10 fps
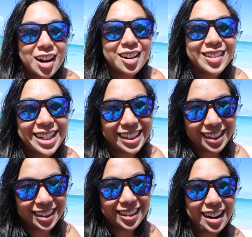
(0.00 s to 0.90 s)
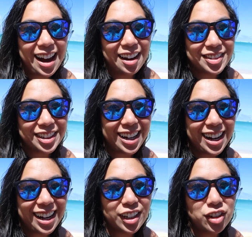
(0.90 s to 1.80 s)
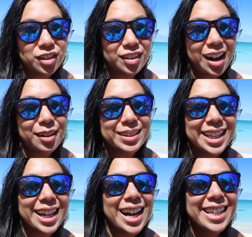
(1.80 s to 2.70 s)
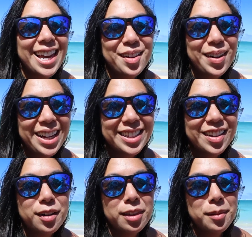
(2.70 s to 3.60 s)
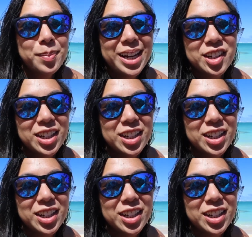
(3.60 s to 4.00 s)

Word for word: car right here after the hike I was like, I can't wait to go to the beach.